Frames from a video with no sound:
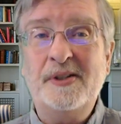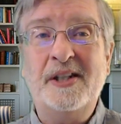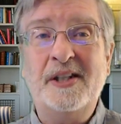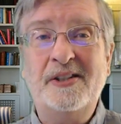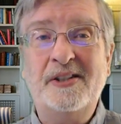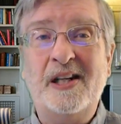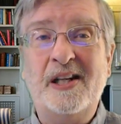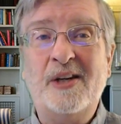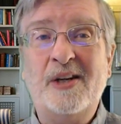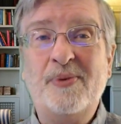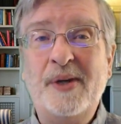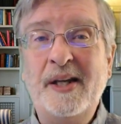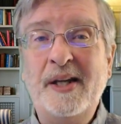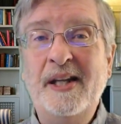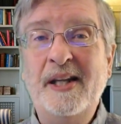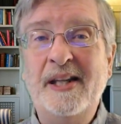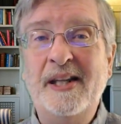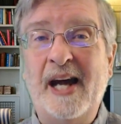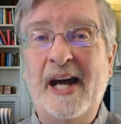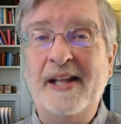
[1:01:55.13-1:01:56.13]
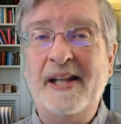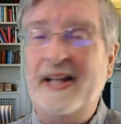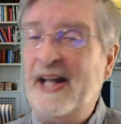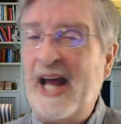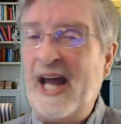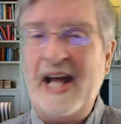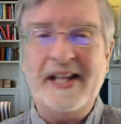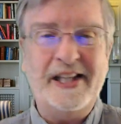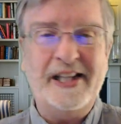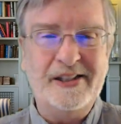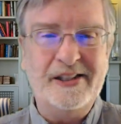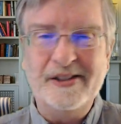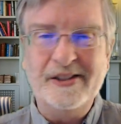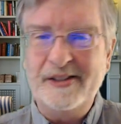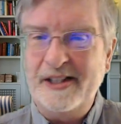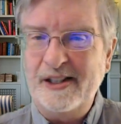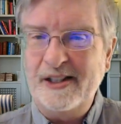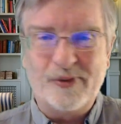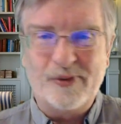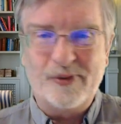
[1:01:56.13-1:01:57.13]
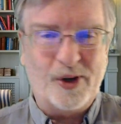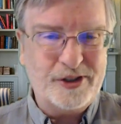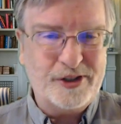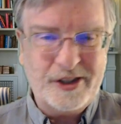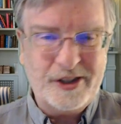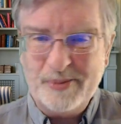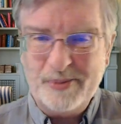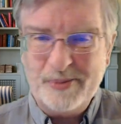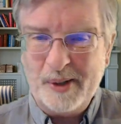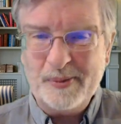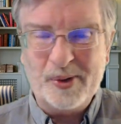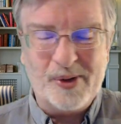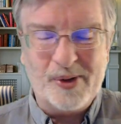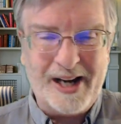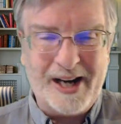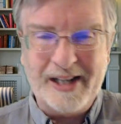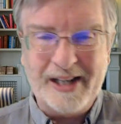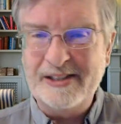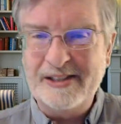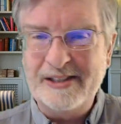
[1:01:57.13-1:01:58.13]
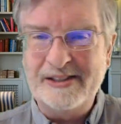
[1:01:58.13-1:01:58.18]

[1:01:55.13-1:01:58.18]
they start reading that, and they had these these verses memorized,